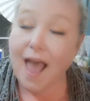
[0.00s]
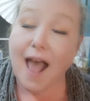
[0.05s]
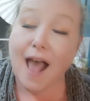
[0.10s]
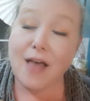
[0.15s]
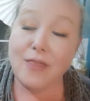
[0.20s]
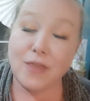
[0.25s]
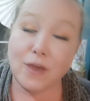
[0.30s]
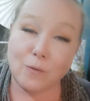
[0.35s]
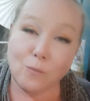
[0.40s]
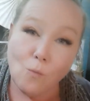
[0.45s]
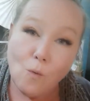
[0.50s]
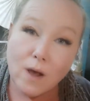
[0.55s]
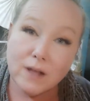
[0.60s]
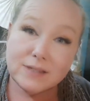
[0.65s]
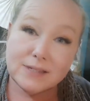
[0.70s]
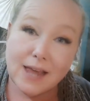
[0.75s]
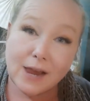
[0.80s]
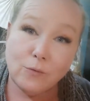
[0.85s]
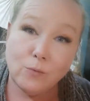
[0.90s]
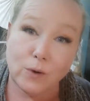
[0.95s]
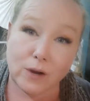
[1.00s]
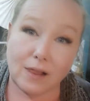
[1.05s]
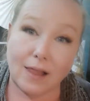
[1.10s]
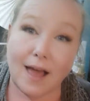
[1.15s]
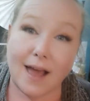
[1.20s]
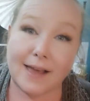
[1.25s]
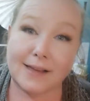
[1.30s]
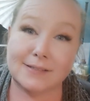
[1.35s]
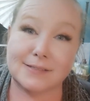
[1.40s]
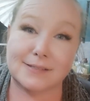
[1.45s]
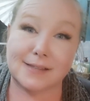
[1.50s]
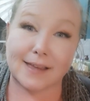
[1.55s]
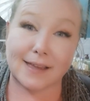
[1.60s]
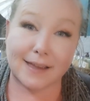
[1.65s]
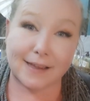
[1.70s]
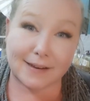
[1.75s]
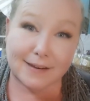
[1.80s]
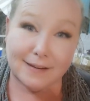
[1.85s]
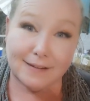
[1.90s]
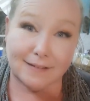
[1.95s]
And then once I realized
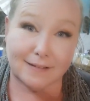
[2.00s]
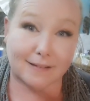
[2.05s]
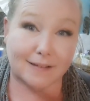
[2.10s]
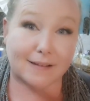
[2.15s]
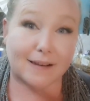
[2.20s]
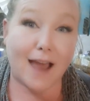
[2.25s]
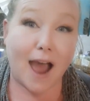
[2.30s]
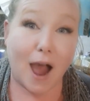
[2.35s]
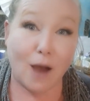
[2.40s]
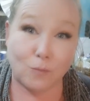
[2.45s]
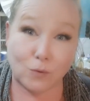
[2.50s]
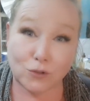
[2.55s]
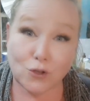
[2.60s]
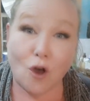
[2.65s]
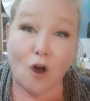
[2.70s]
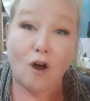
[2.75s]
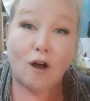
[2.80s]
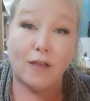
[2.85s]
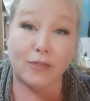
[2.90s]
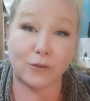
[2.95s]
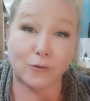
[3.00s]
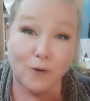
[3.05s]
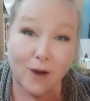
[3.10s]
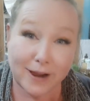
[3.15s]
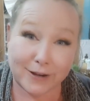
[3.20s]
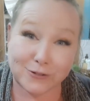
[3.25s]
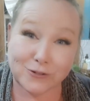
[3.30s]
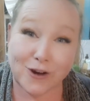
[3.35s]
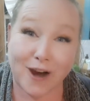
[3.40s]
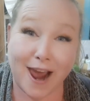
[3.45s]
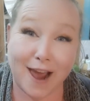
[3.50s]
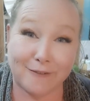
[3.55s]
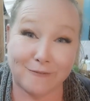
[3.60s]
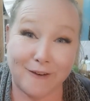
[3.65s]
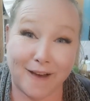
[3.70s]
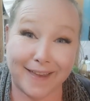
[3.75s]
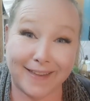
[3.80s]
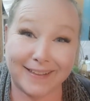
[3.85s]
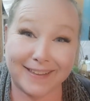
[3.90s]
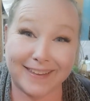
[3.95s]
that I was on the right track
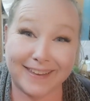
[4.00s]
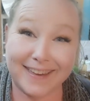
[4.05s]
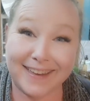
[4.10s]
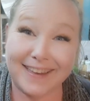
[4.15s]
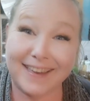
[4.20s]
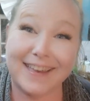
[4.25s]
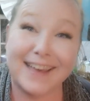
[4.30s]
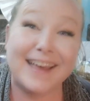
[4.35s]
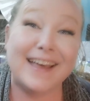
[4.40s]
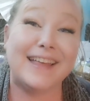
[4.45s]
finally,